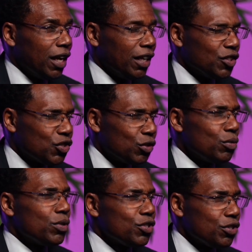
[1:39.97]
And as
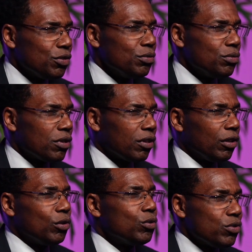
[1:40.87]
soon as you
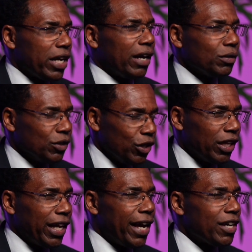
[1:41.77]
close out your
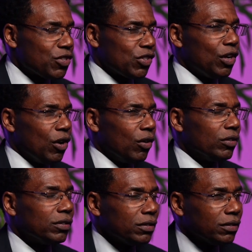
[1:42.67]
last
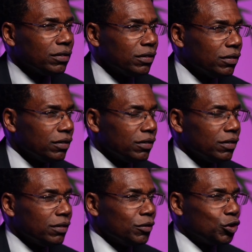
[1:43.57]
song,
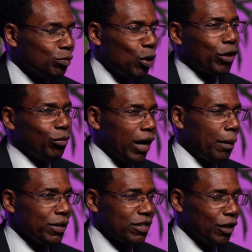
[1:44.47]
Smokey
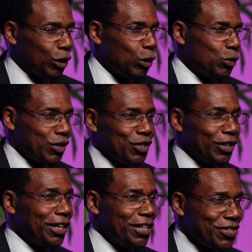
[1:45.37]
Robinson goes
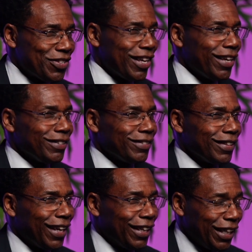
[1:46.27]
into his set
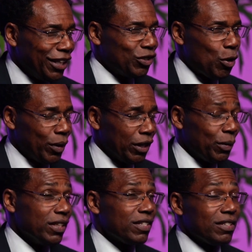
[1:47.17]
and he's opening
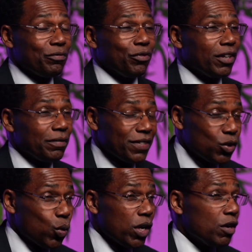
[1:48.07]
up. And this is in front of
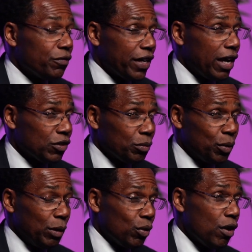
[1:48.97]

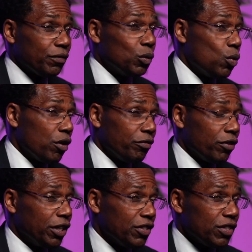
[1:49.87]
12,000 people off the
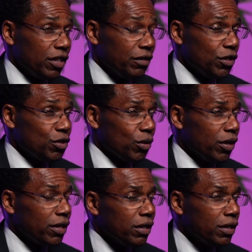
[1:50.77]
waterfront in the city of Detroit.